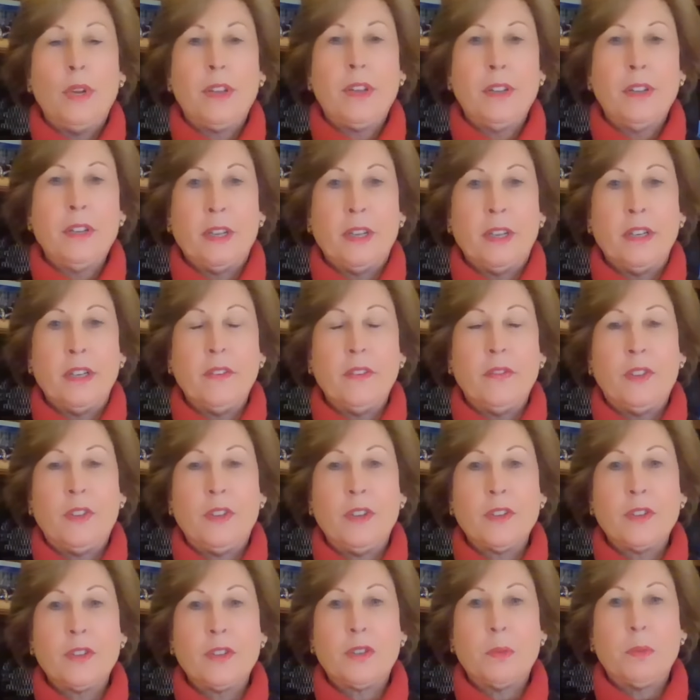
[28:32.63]
could, if
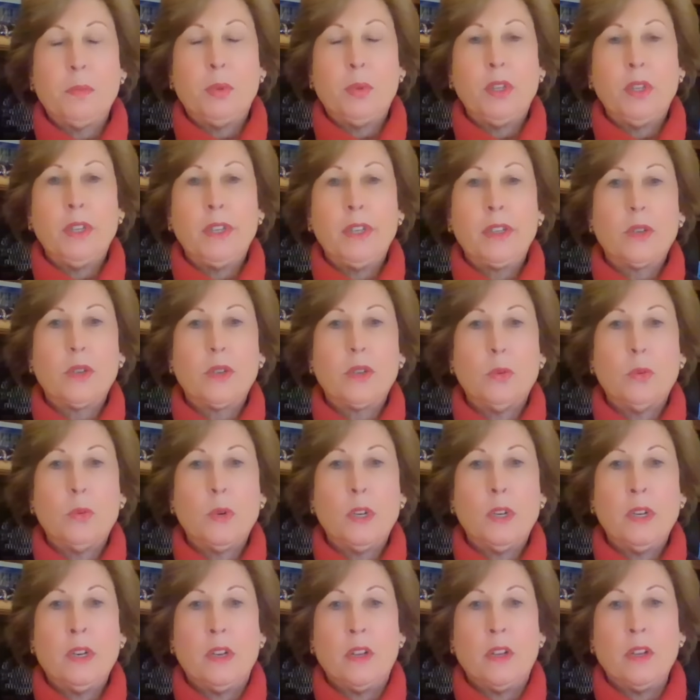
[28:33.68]
there's the political
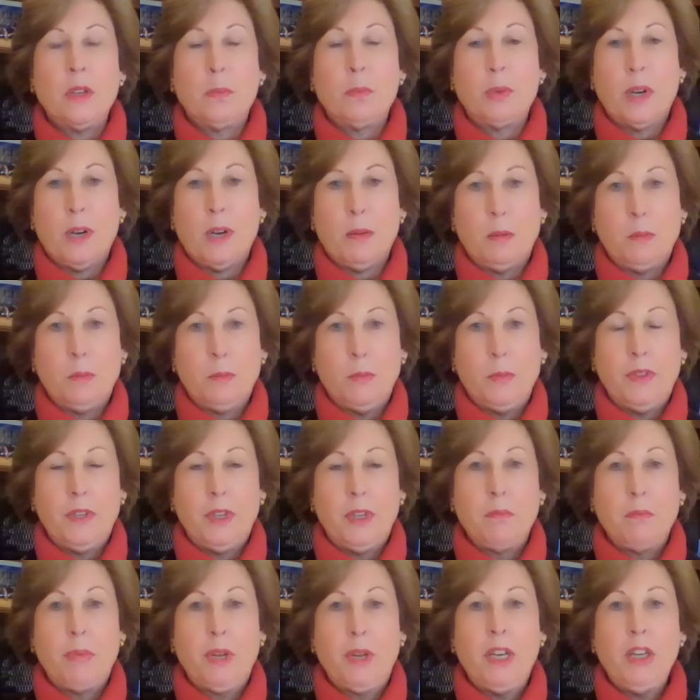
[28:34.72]
will. The problem with the
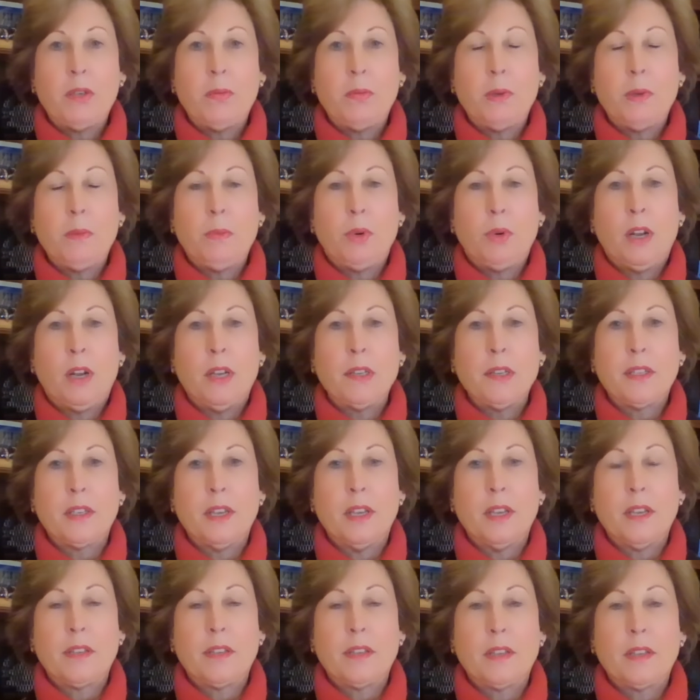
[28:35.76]
impeachment
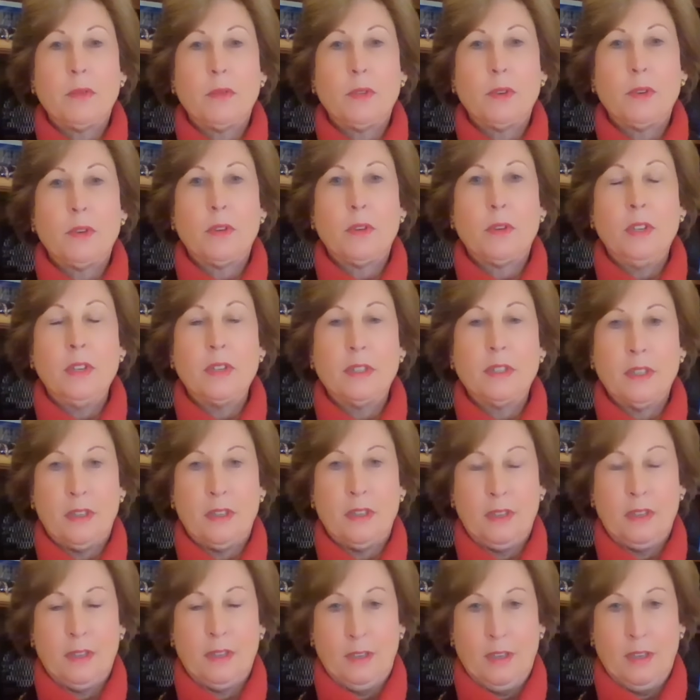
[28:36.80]
process is that
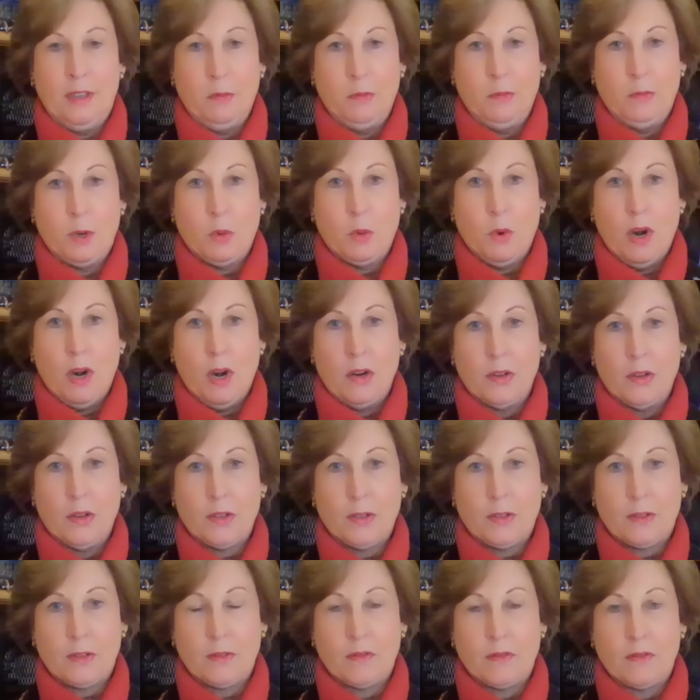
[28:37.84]
it
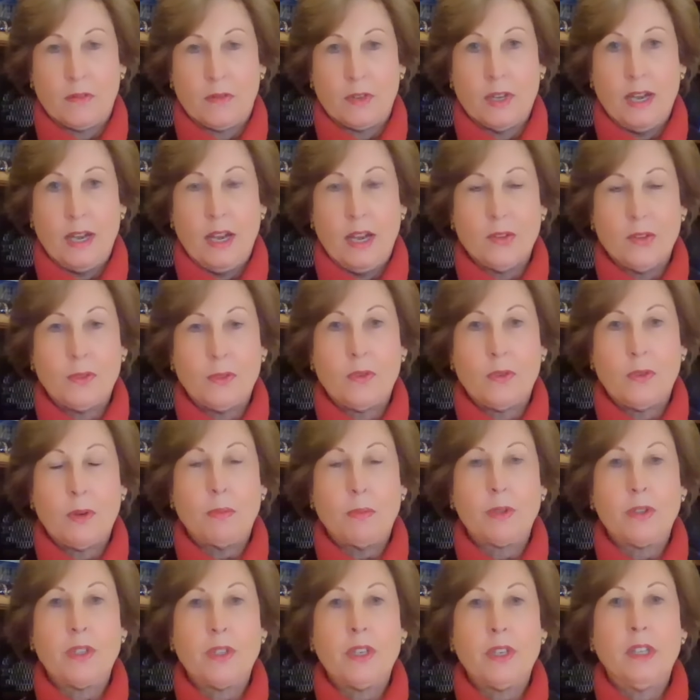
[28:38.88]
requires the House of
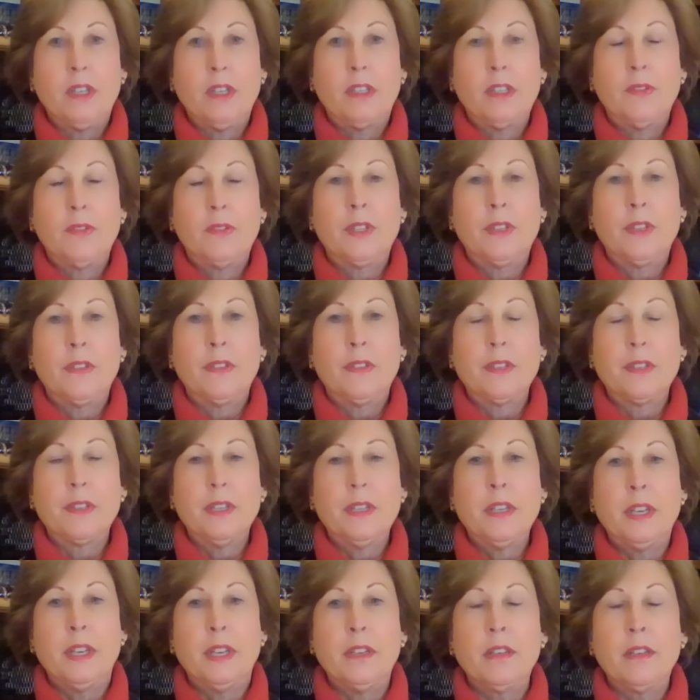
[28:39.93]
Representatives and the
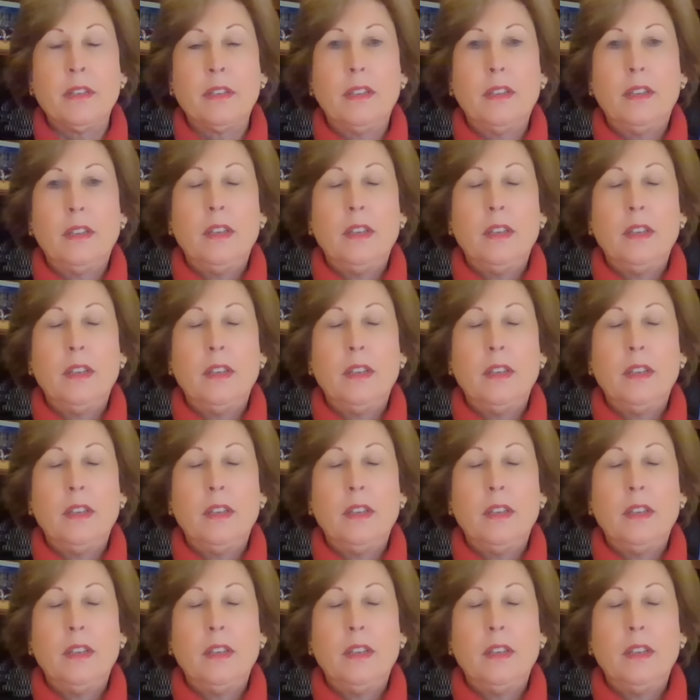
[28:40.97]
Senate